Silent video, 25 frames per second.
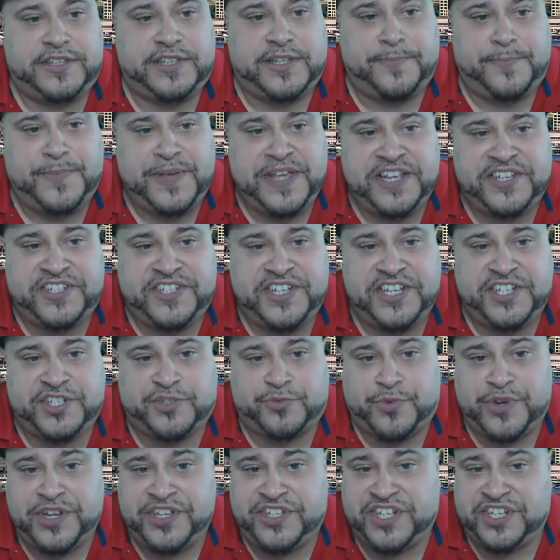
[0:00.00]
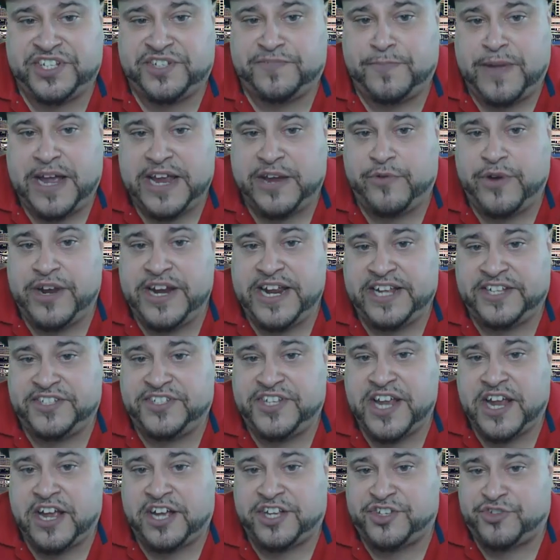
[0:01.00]
The PC's recent Migrate
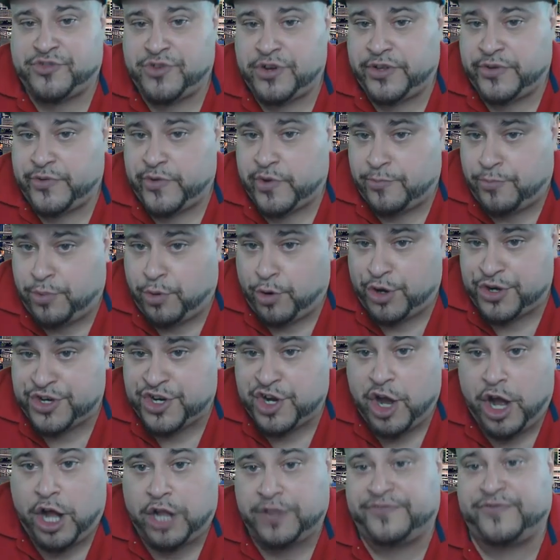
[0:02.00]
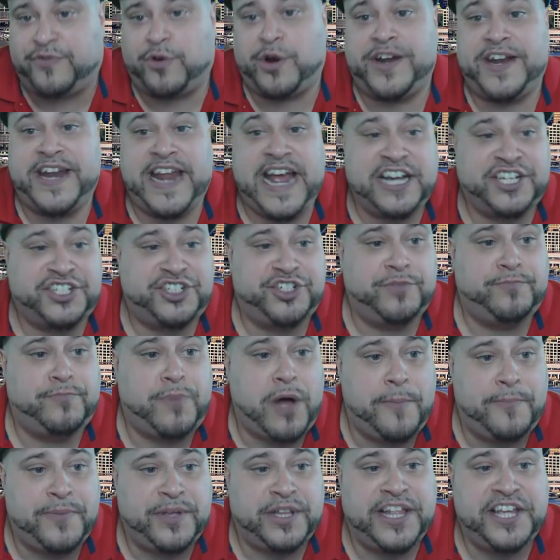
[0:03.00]
Intake Australia report called for a national
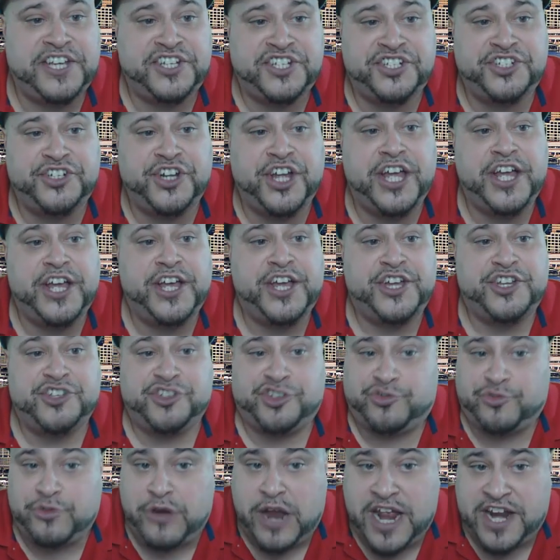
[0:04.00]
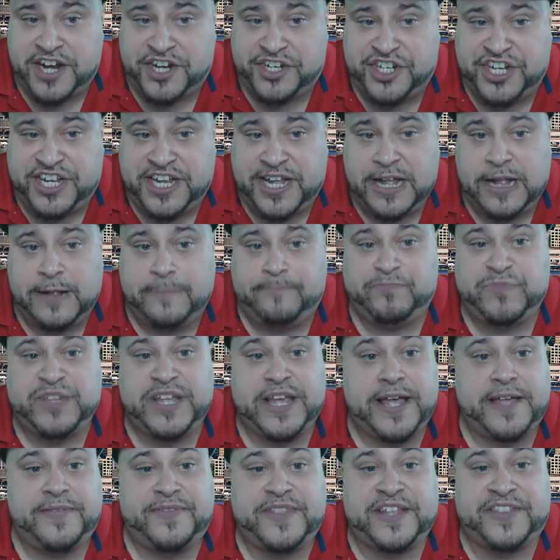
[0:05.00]
population strategy
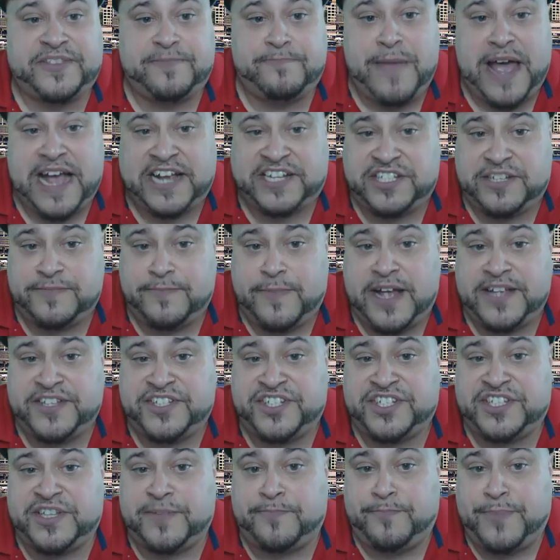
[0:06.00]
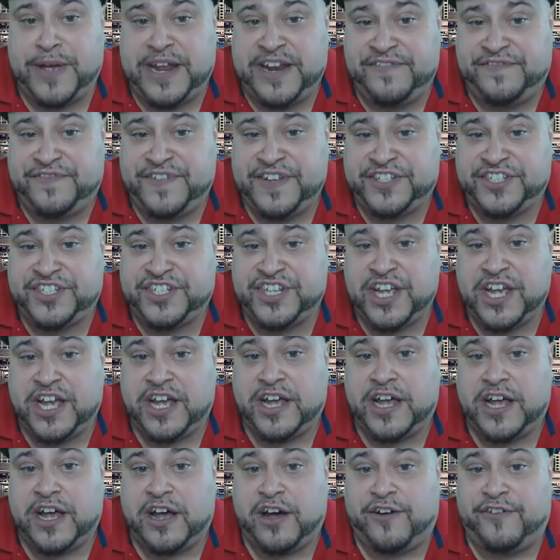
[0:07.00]
that maximizes the benefits
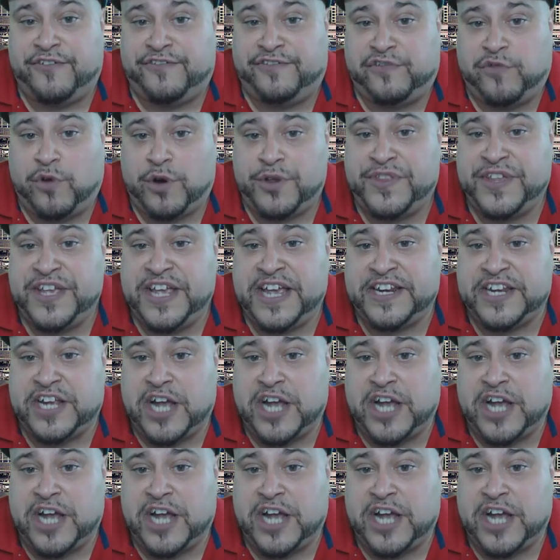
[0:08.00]
for the